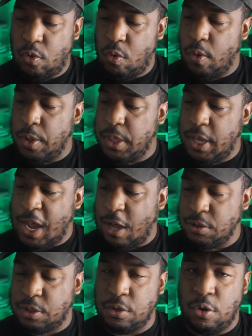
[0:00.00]
on the
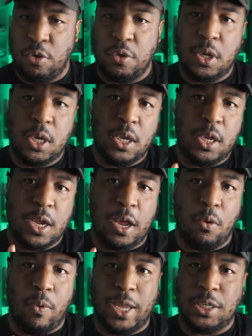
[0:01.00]
outsole. Got
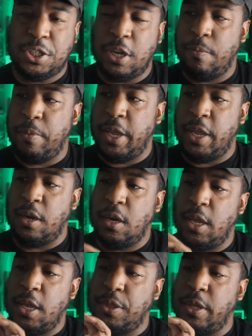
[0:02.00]
a white Jumpman,
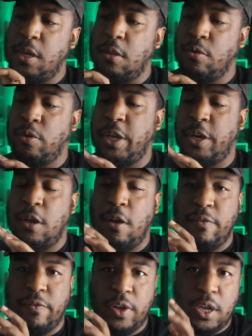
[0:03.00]
and then a little hit
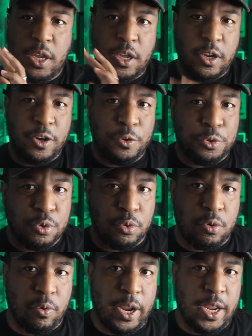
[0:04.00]
of neutral
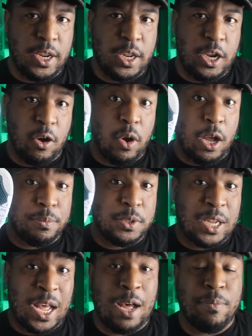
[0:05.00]
gray here up
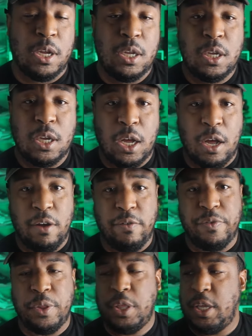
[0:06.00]
top
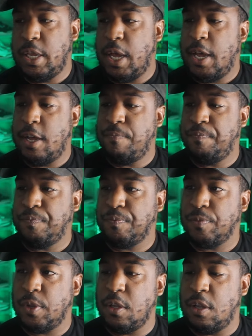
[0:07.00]
of the
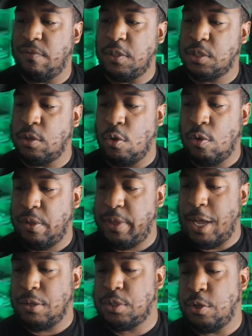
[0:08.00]
sole, the
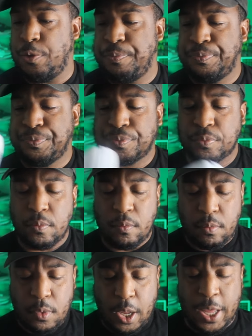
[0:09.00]
outsole.
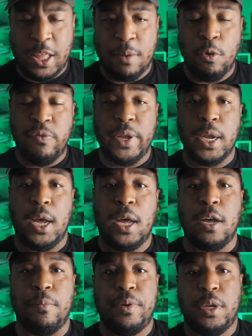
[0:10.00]
And then moving
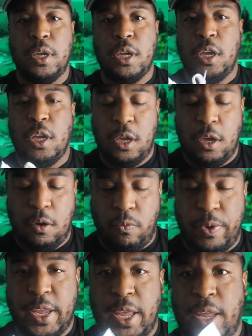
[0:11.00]
up,
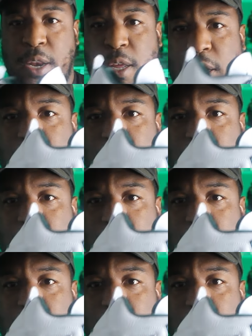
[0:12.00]
we get a